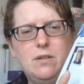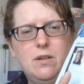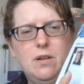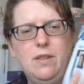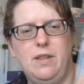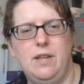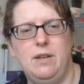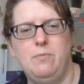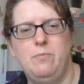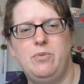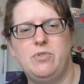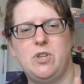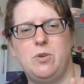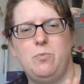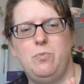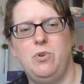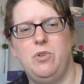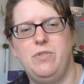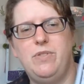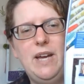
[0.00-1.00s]
then
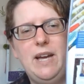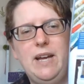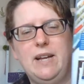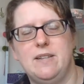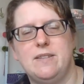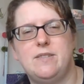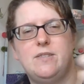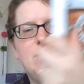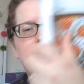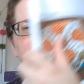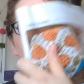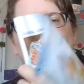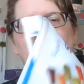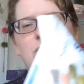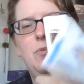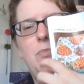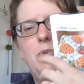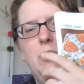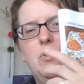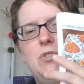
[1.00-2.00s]
so put that
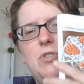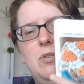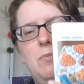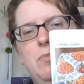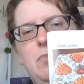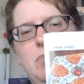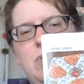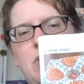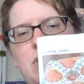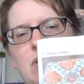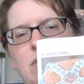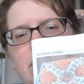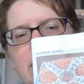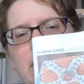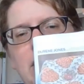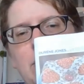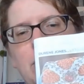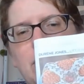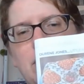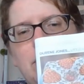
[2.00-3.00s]
on the bottom of
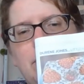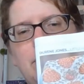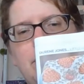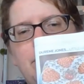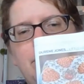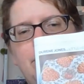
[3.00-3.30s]
that one.